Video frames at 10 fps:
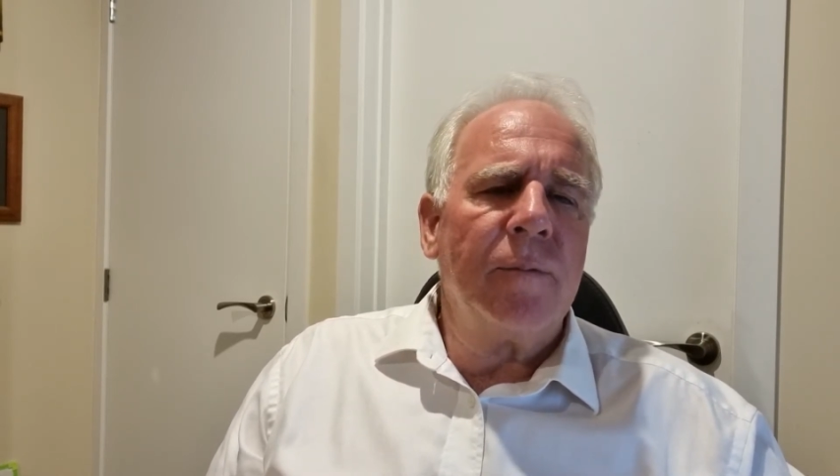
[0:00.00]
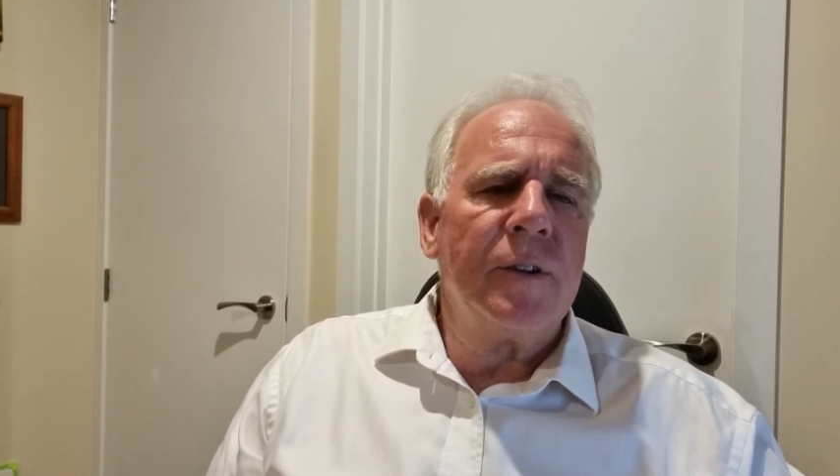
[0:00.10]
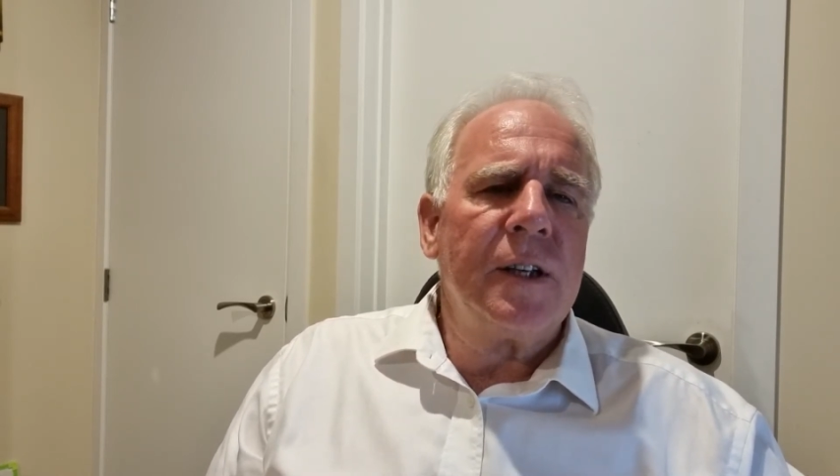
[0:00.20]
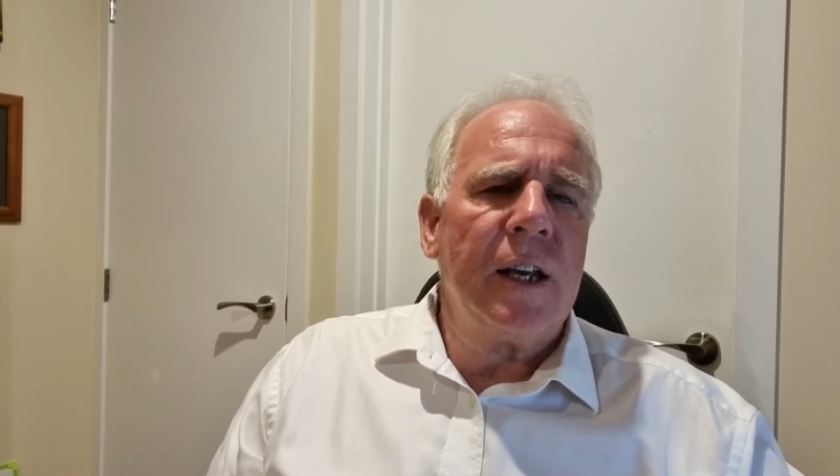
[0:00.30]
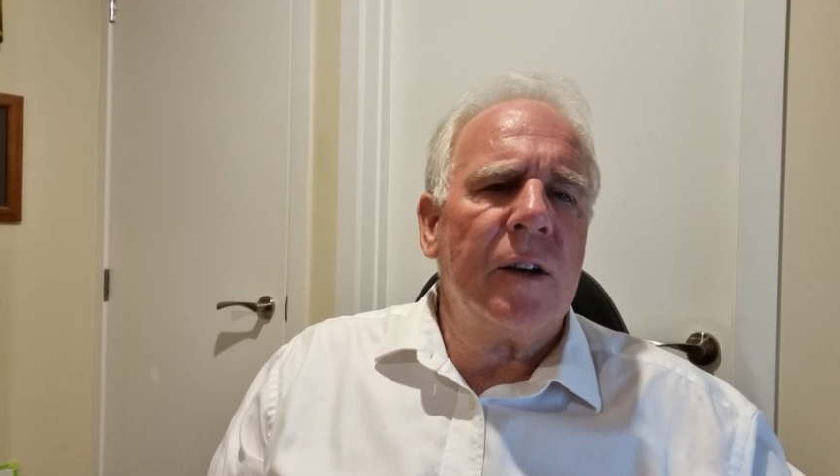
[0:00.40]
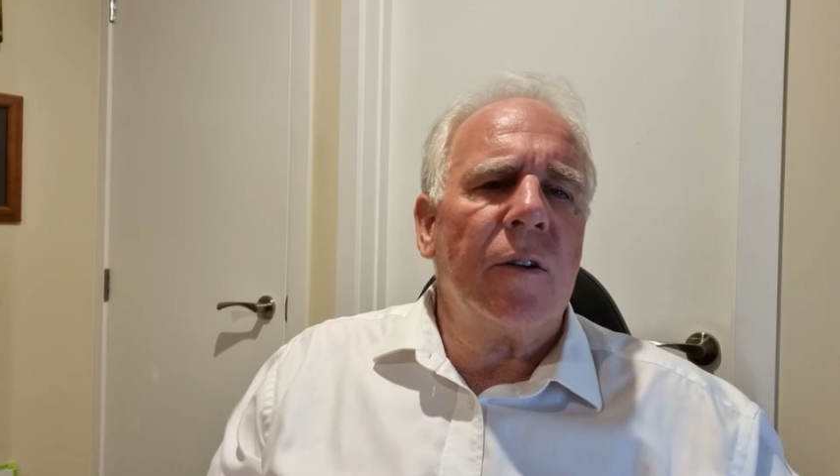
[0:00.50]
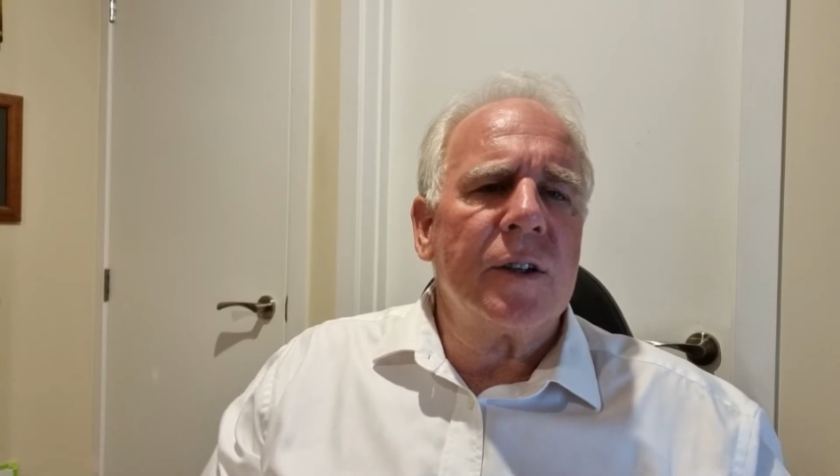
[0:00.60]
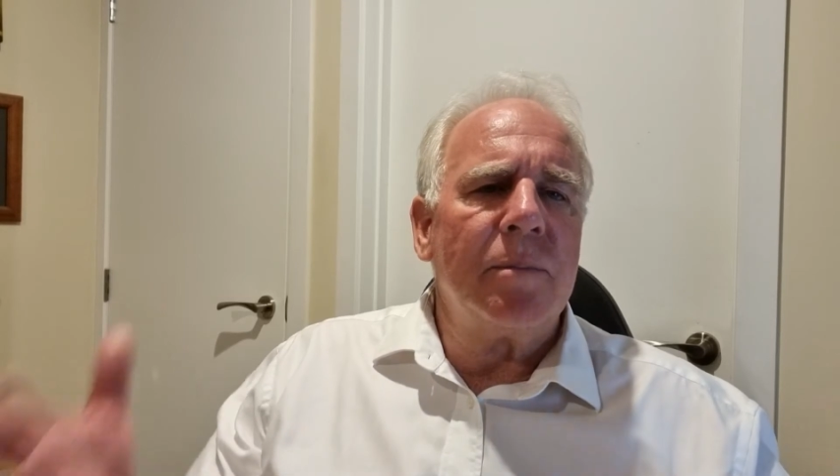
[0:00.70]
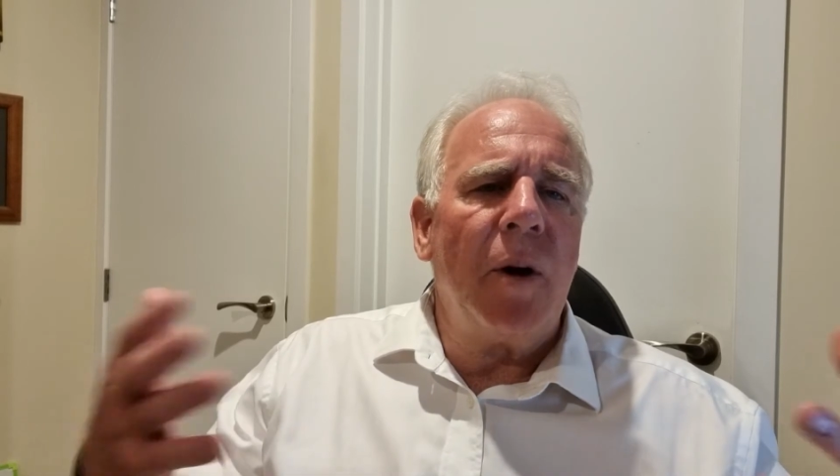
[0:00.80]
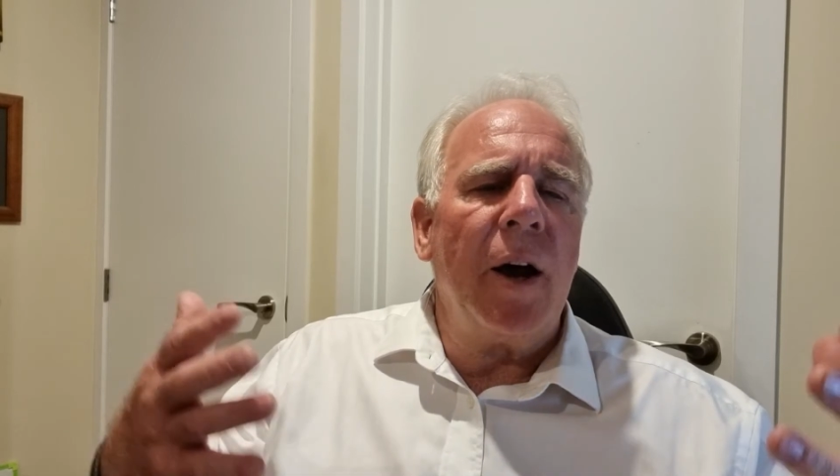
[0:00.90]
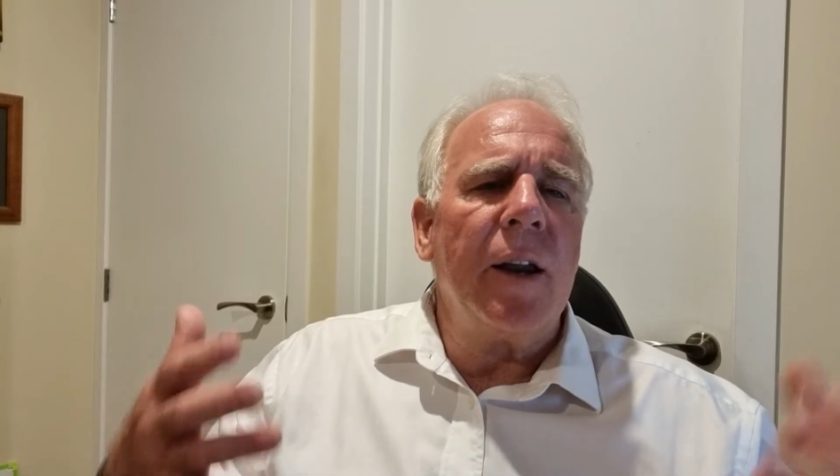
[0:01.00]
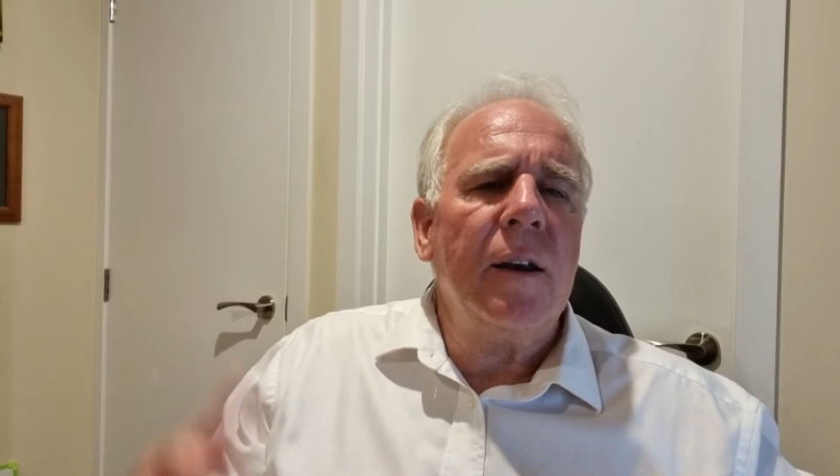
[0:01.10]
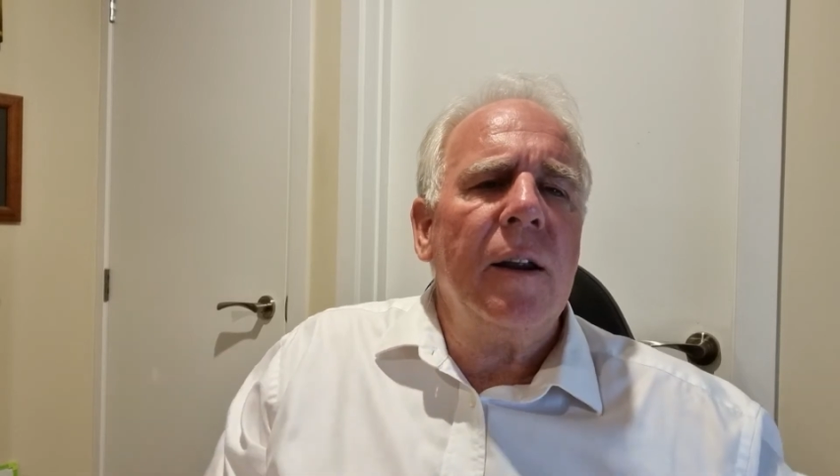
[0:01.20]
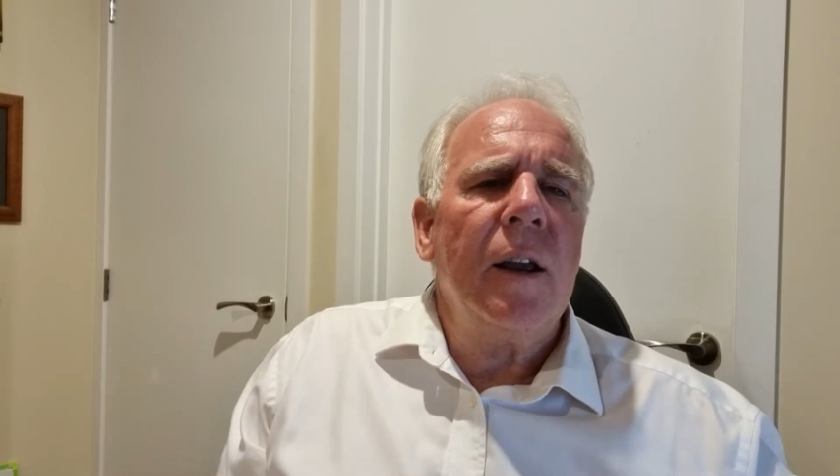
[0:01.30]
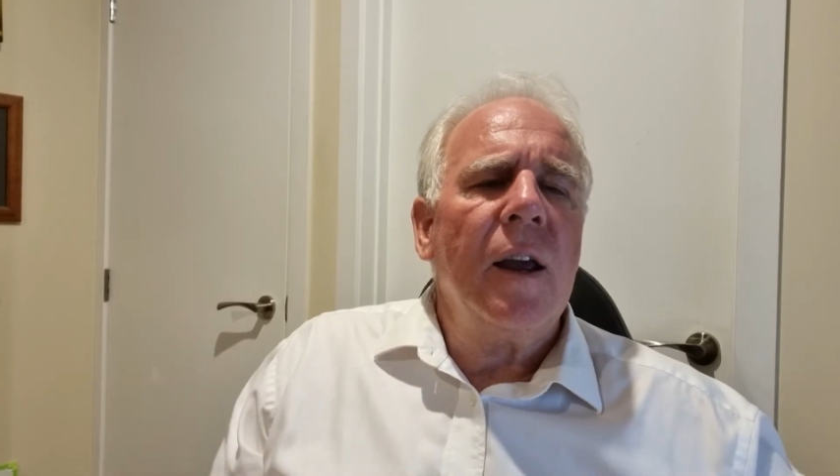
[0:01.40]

for $10, I buy it in,